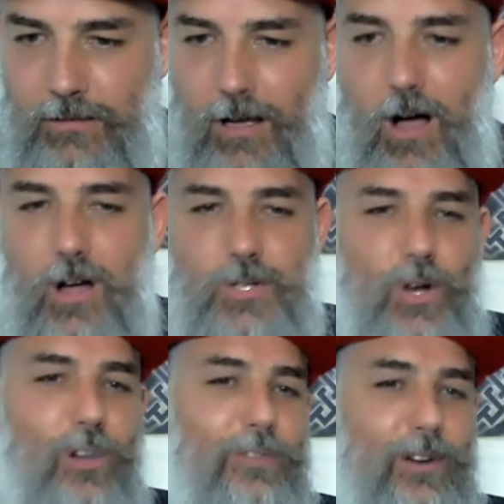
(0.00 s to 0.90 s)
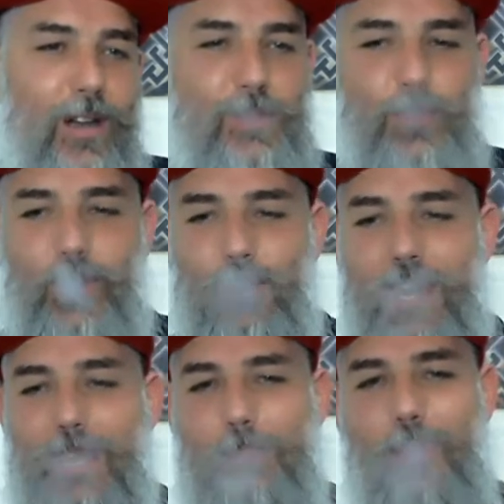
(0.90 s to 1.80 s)
Oh, Sholf and Rainsburg,
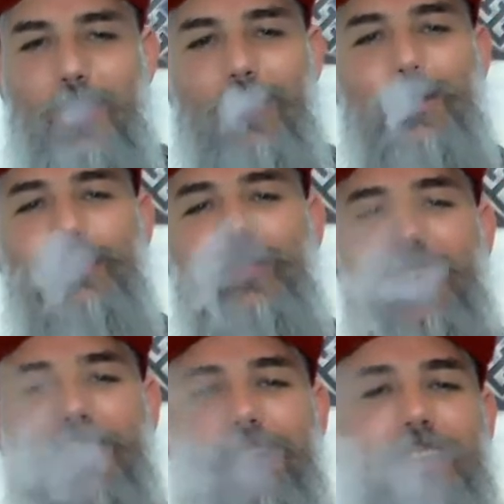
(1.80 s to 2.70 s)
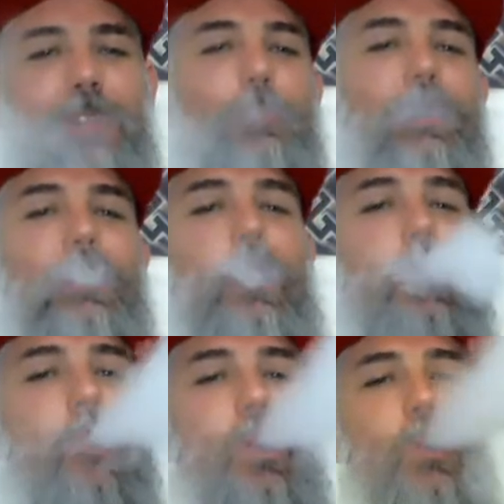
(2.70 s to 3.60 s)
really, bro? Are you fucking kidding me?
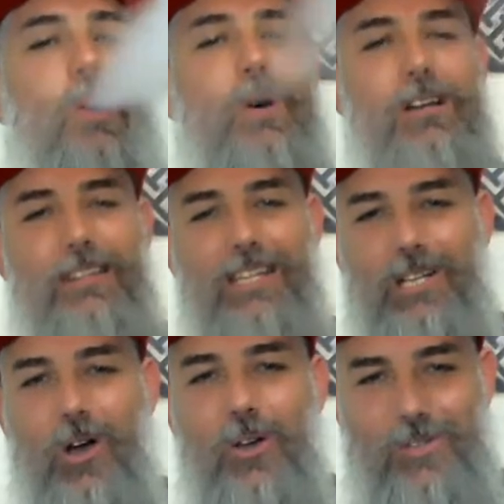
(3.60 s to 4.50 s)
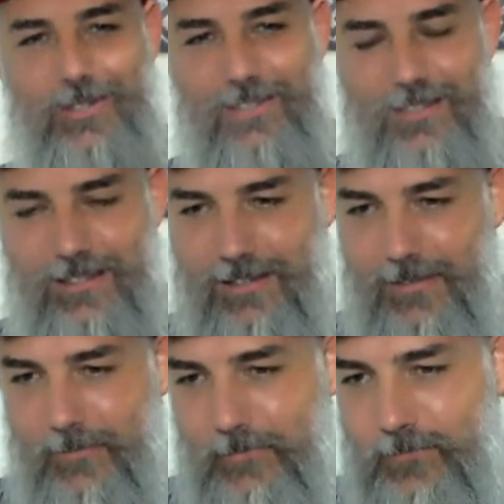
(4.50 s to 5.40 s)
The ghost.
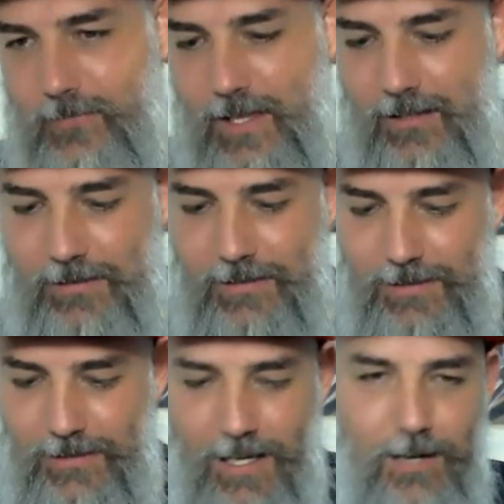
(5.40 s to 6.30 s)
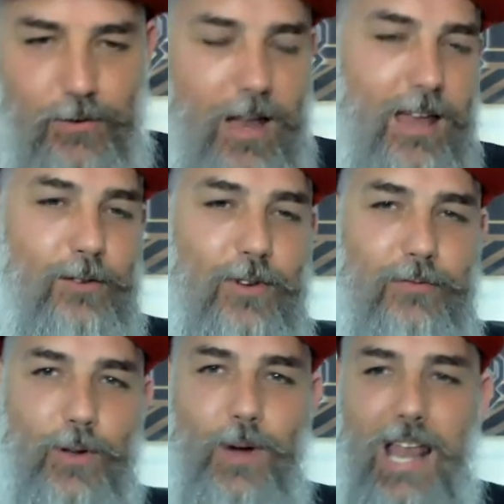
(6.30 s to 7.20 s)
In
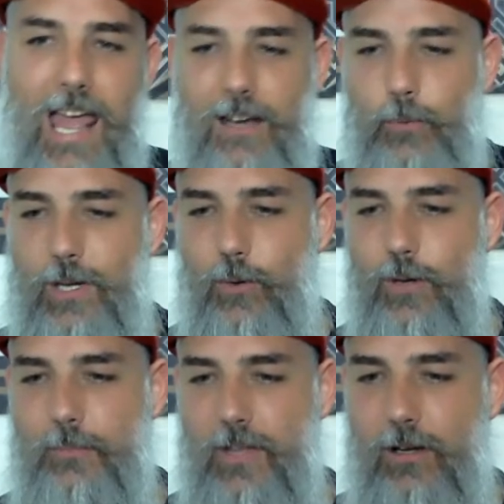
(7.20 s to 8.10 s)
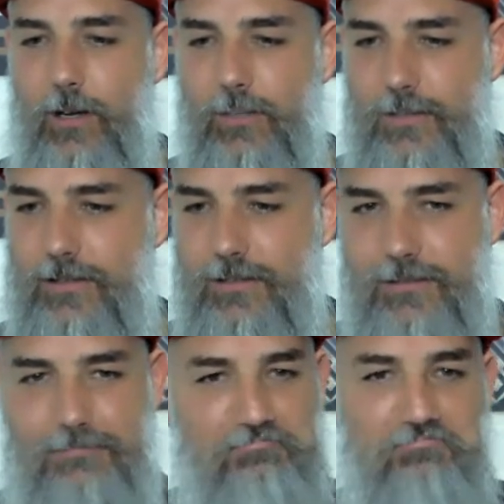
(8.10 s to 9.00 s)
reviewer land, we call him the
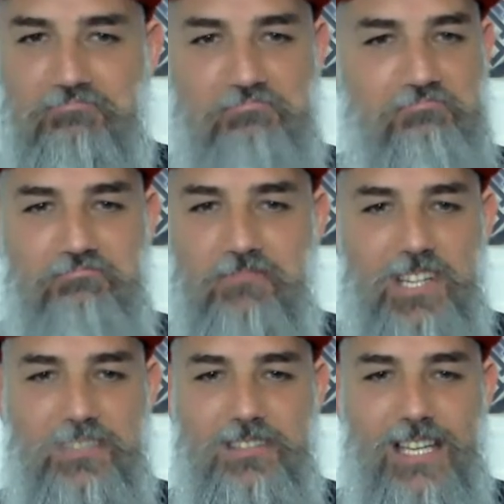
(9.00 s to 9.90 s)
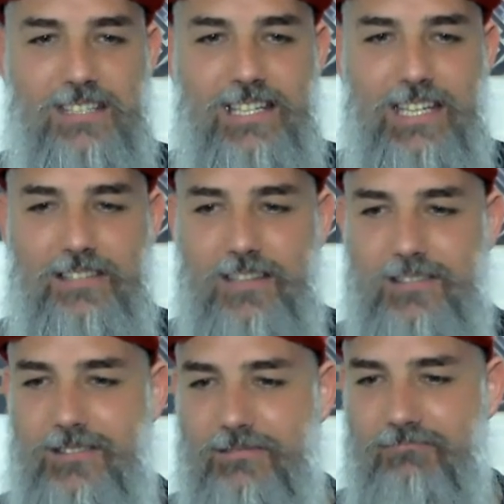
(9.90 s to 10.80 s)
ghost. Just doesn't
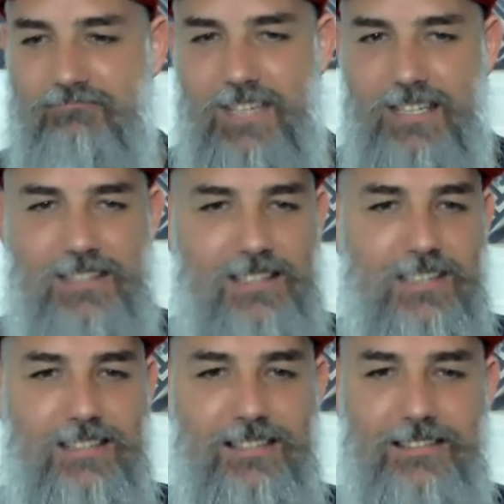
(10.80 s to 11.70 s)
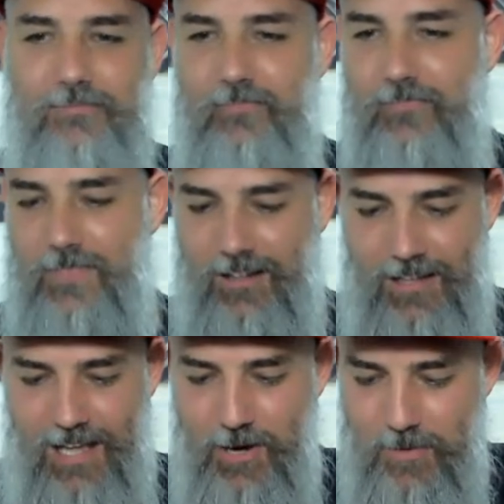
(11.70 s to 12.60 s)
exist. He's just...
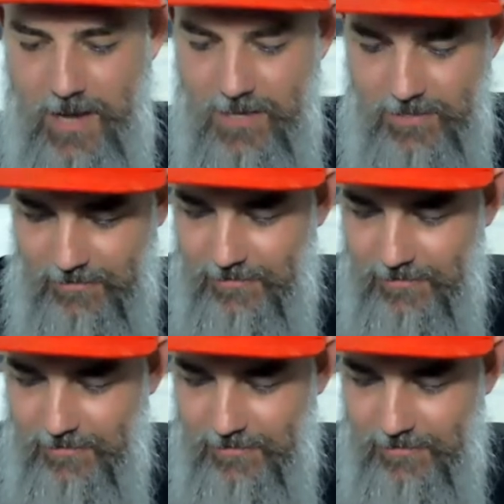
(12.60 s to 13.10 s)
Can you imagine